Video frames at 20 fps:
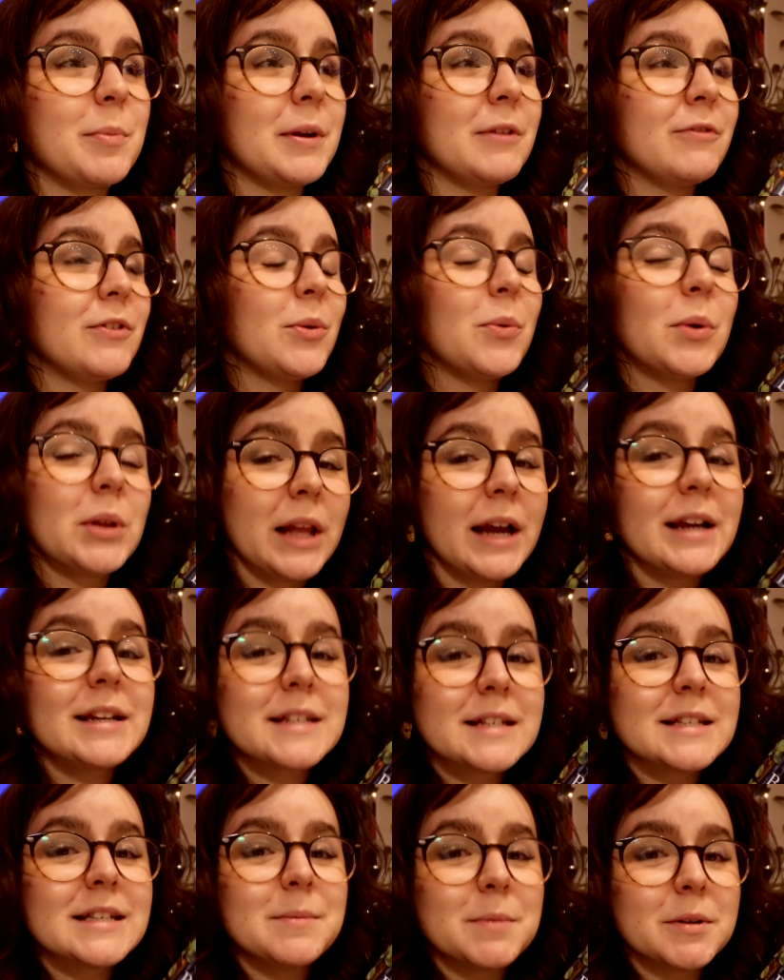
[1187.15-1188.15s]
But if you would like
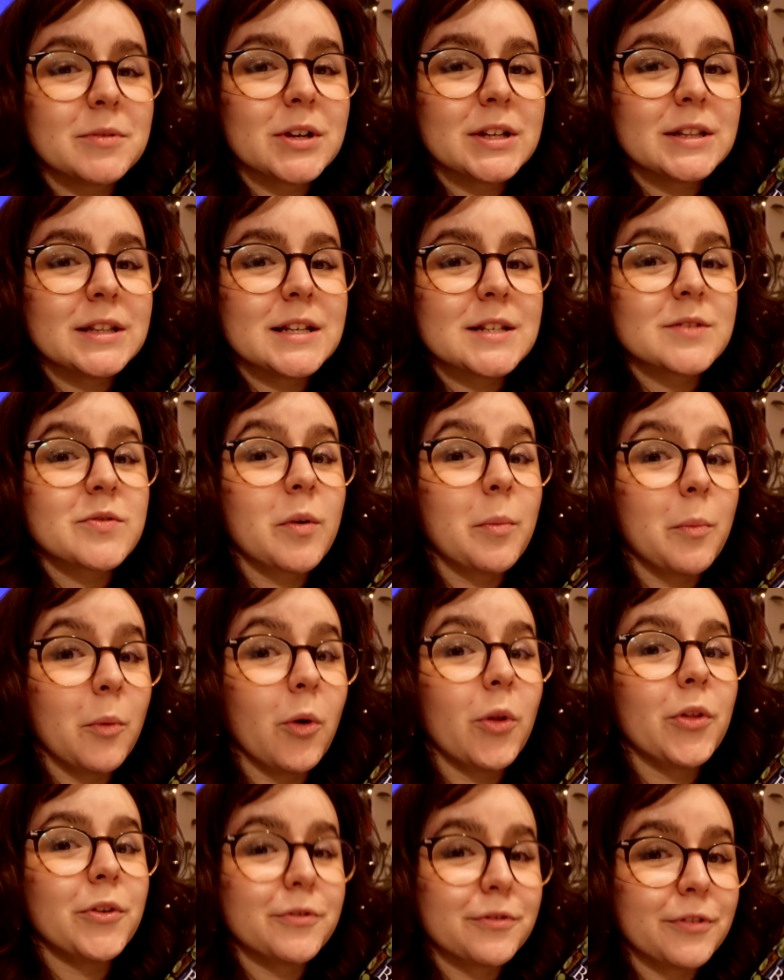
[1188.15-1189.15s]
to see me read this for
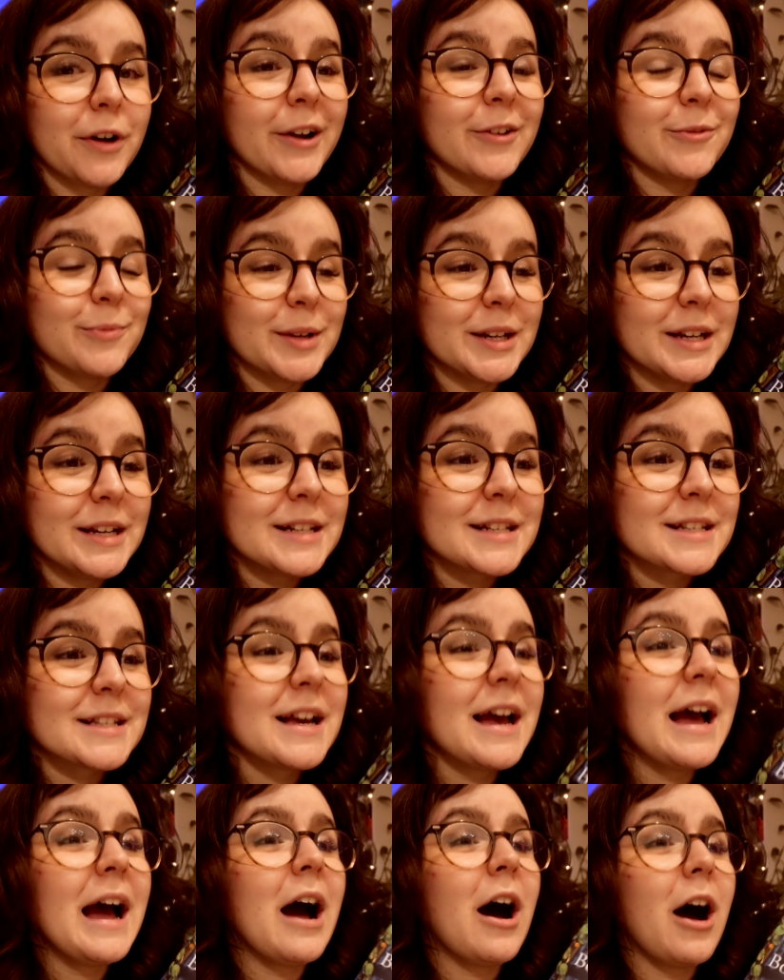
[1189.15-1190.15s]
more than five minutes,
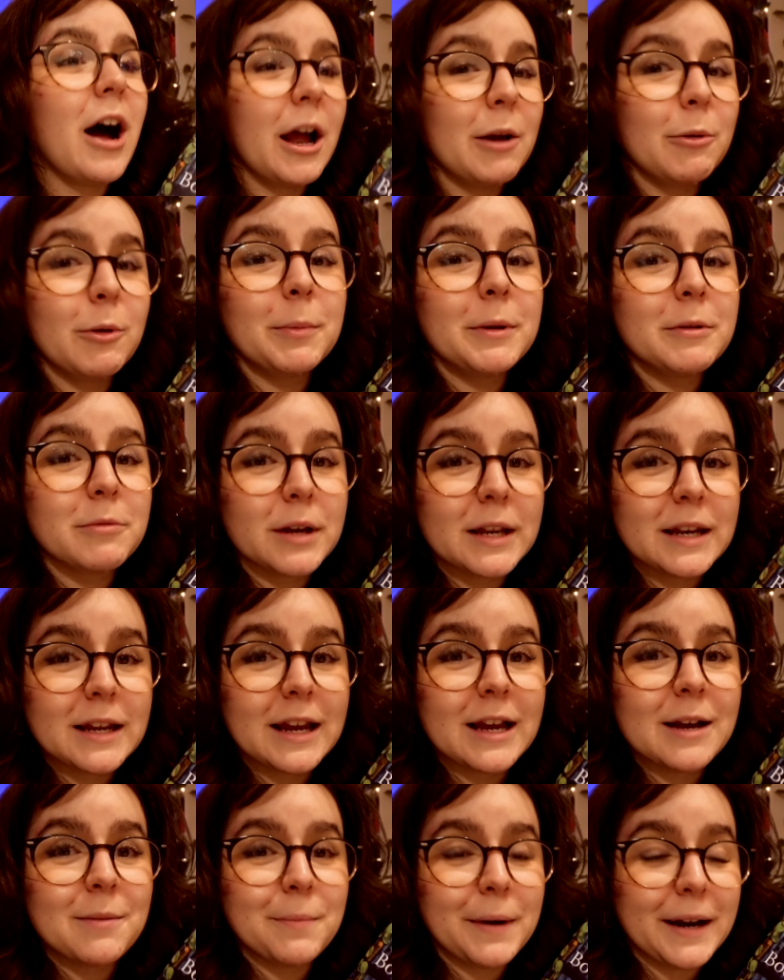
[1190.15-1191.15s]
I will be reading
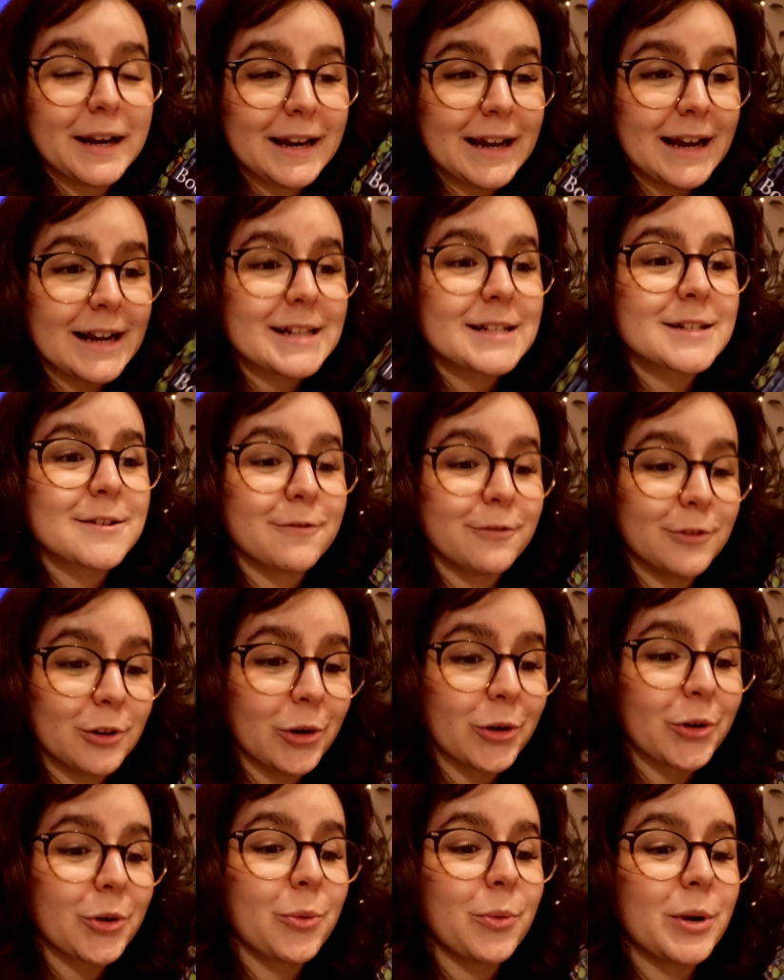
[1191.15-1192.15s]
it in my next
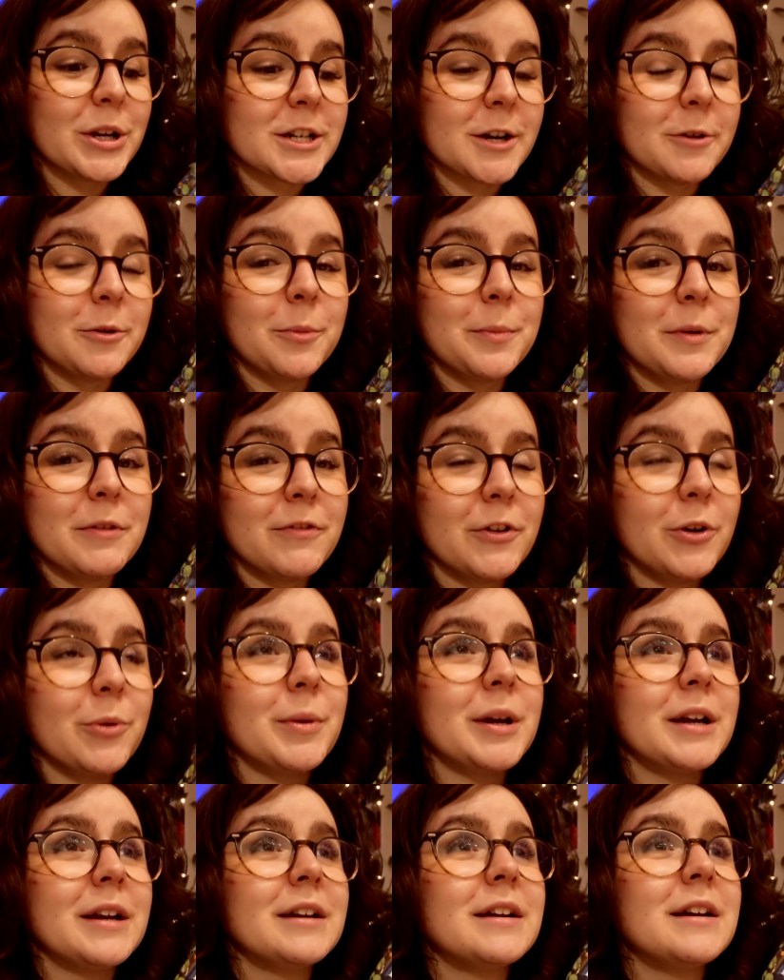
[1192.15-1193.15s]
vlog, which I will be
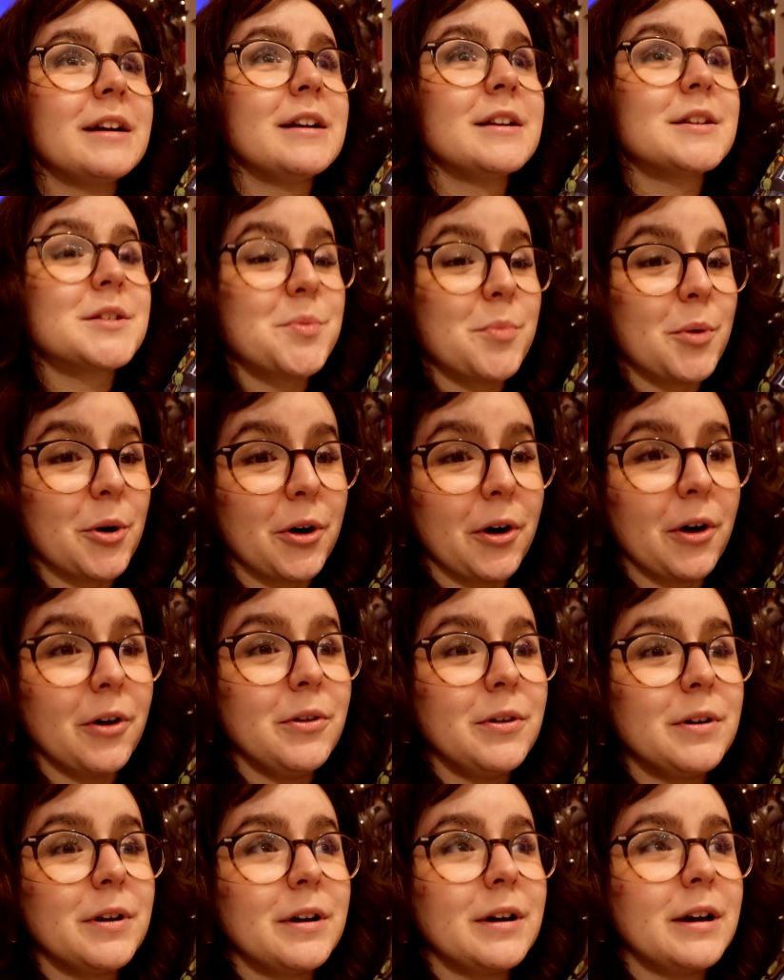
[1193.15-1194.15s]
filming
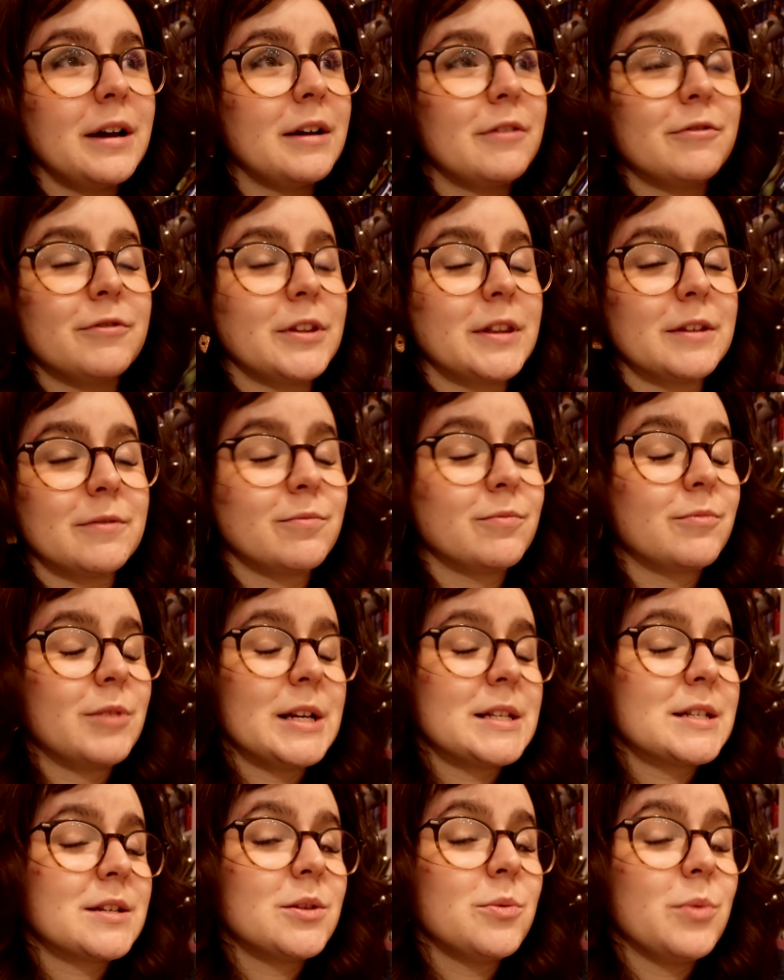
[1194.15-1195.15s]
tomorrow for the
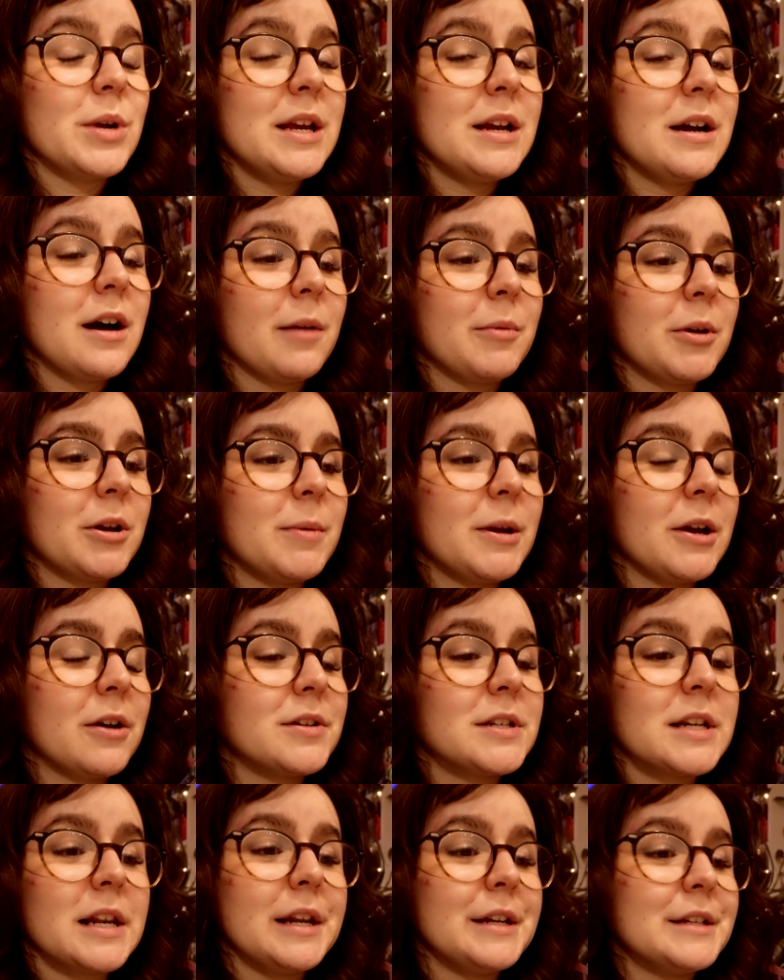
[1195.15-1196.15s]
rest of the week. I'm going to be
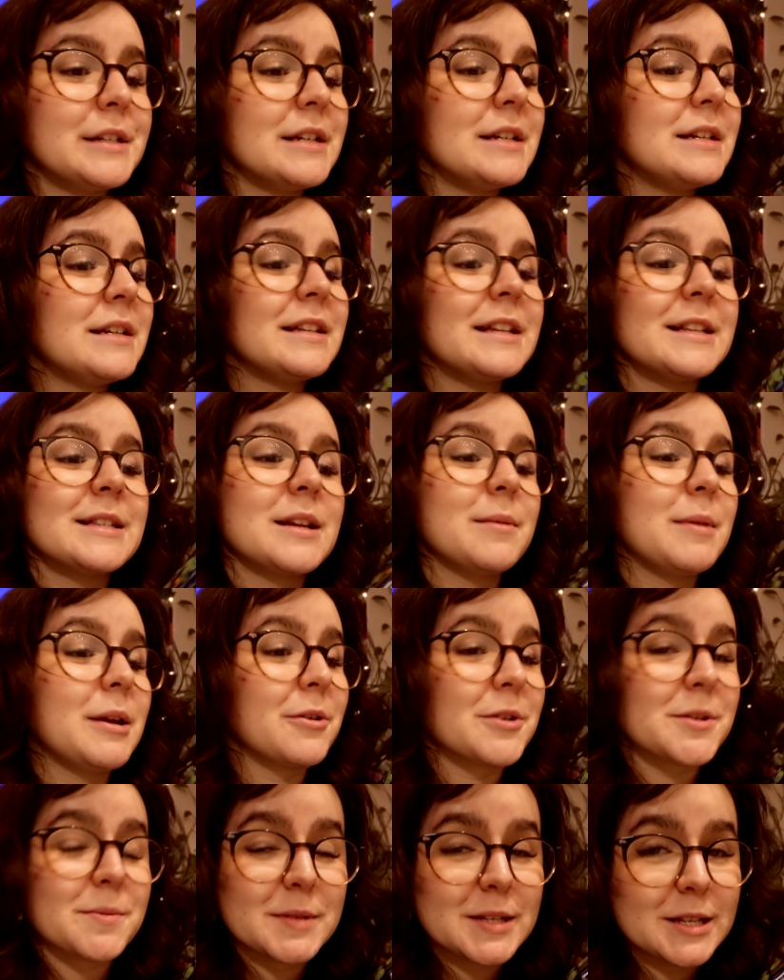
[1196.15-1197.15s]
going to London. There's going to be
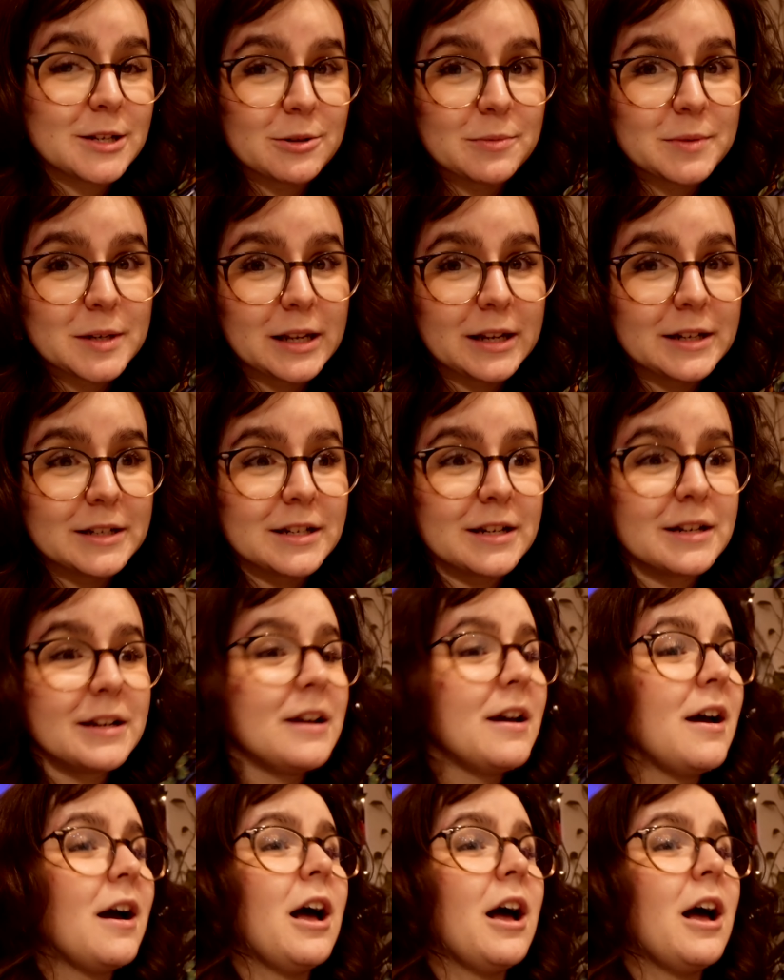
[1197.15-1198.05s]
a Christmassy trip to London.